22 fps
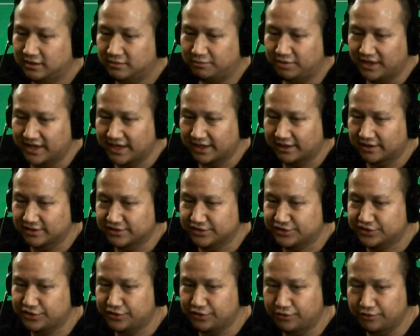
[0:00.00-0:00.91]
players
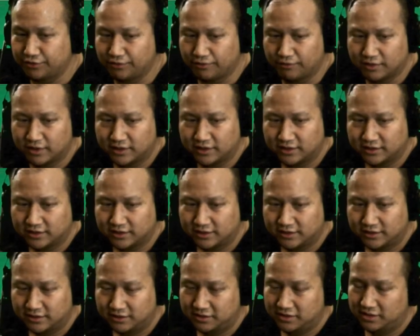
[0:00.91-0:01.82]
to,
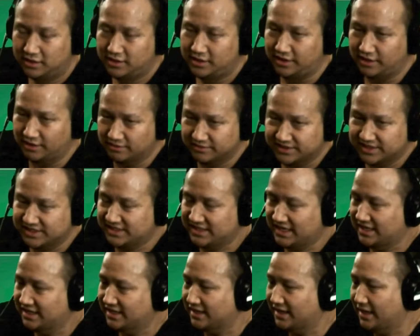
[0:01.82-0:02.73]

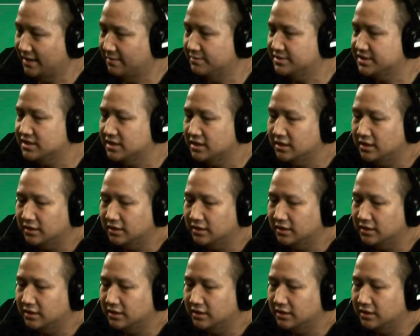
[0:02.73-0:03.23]
sustain the games.